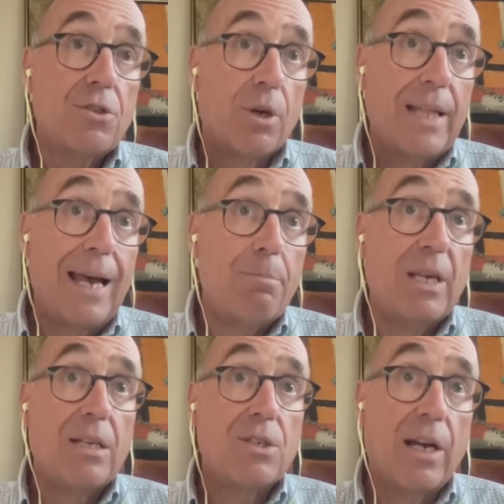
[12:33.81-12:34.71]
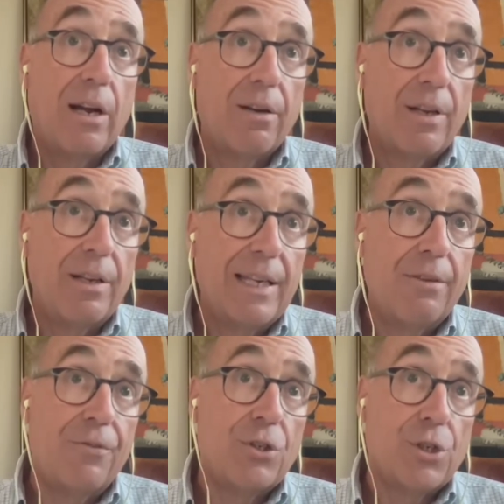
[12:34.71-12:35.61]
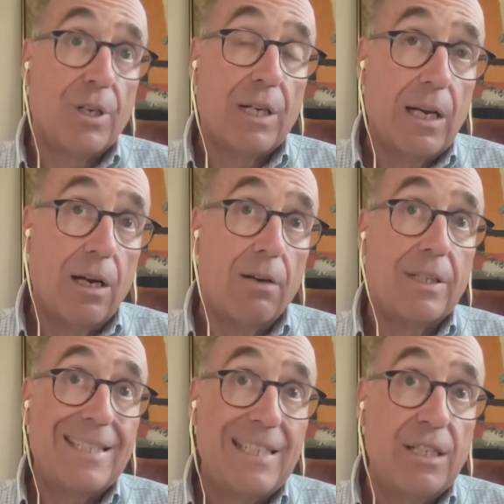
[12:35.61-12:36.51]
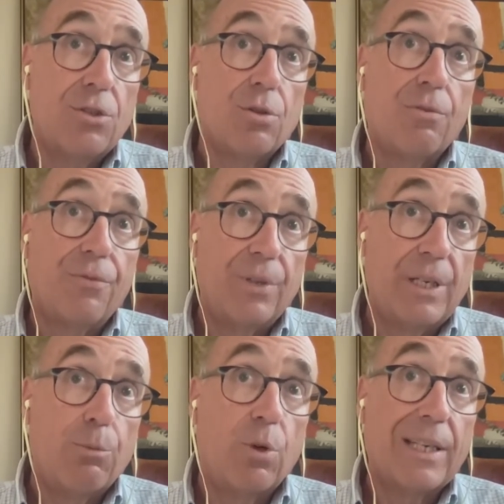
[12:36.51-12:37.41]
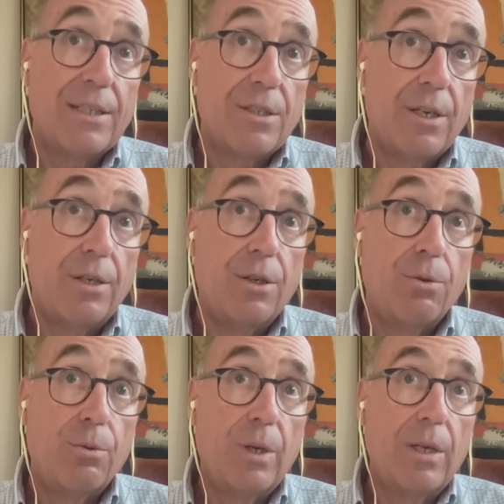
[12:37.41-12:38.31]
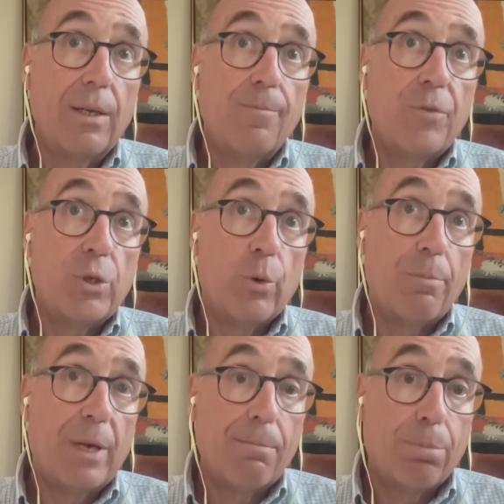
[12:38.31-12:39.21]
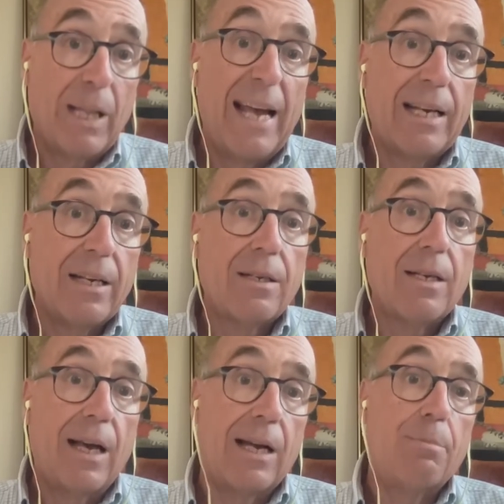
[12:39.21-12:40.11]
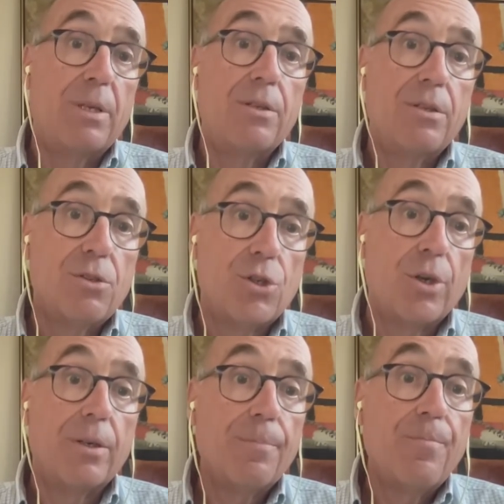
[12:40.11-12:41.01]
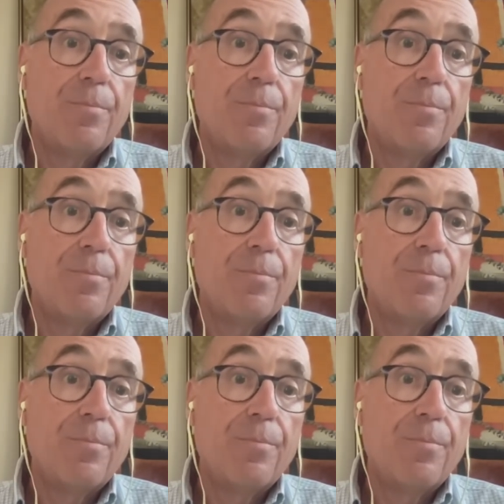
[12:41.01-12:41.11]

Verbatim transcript: So that means our inefficient current diesel fleet will continue to emit black carbon soot